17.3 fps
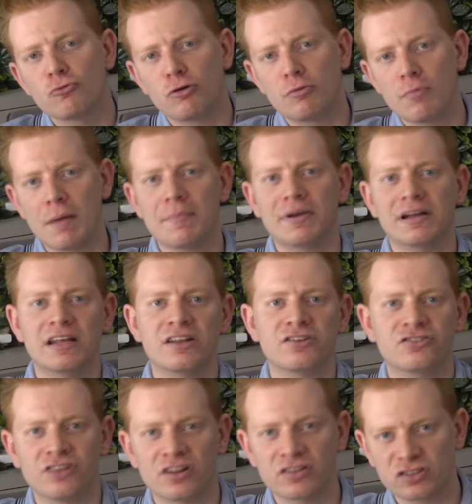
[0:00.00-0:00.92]
Remember,
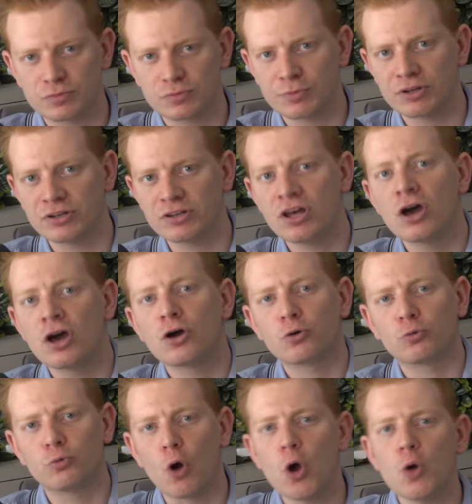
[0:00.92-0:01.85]
ladies and gentlemen,
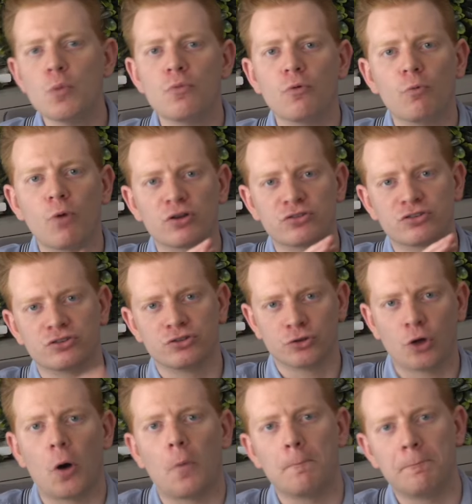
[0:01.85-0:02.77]
Rome was
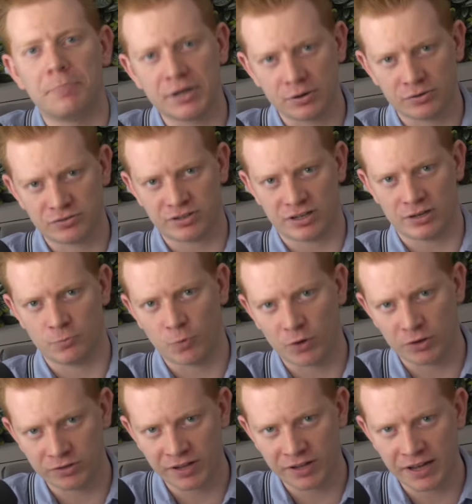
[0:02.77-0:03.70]
not built in
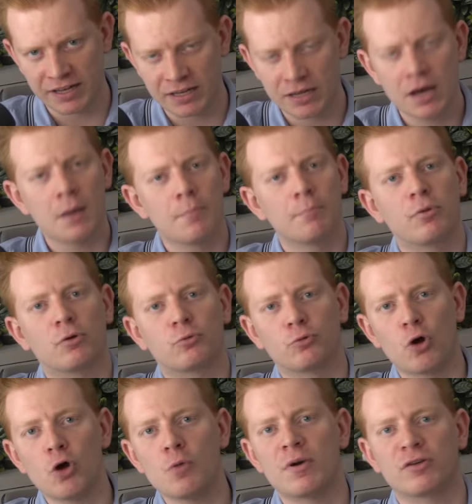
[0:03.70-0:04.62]
one day, but
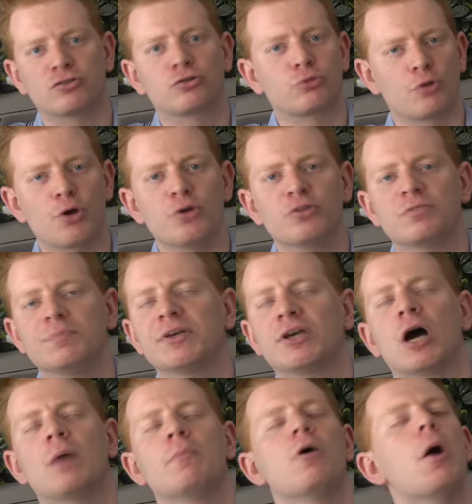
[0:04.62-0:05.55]
Rome has grown to
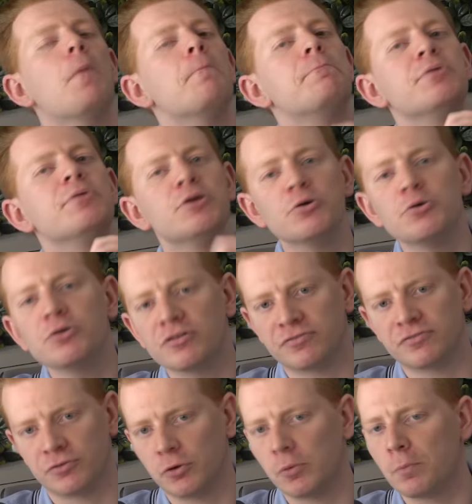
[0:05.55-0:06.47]
become a
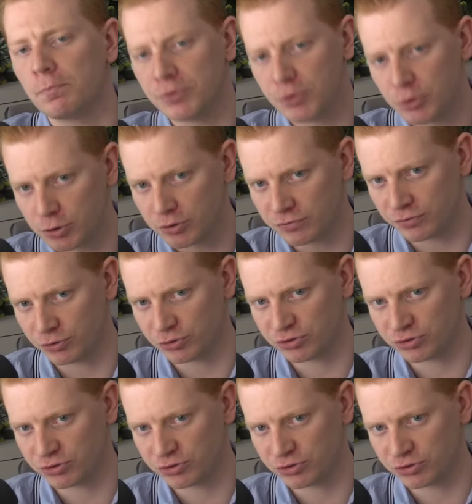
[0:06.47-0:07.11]
beautiful, beautiful